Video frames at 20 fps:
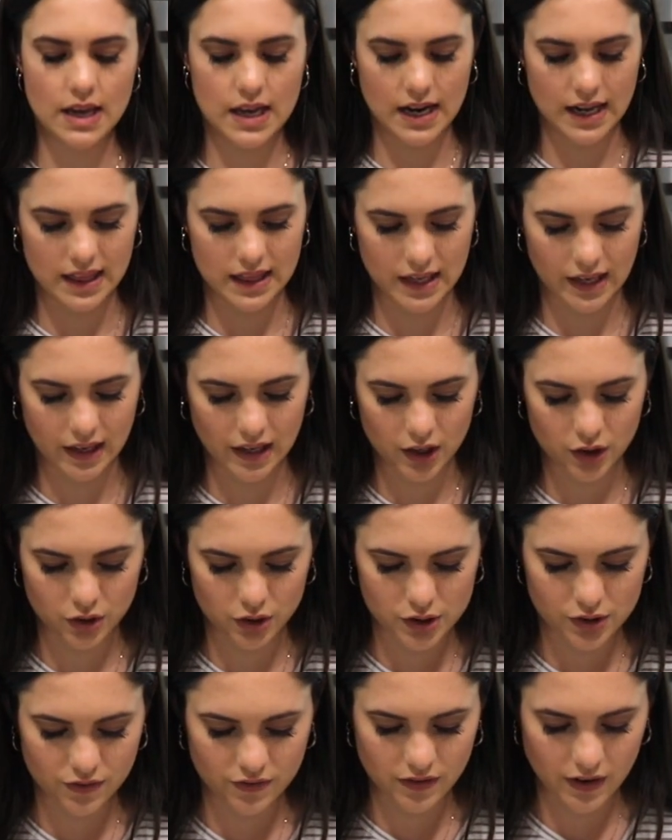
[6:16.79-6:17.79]
and I think it
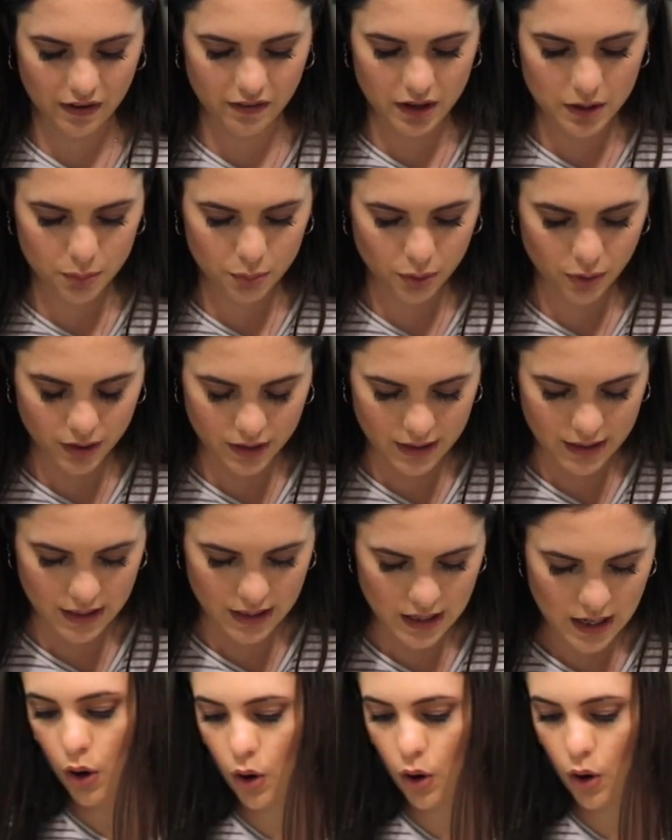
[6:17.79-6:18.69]
looks very pretty.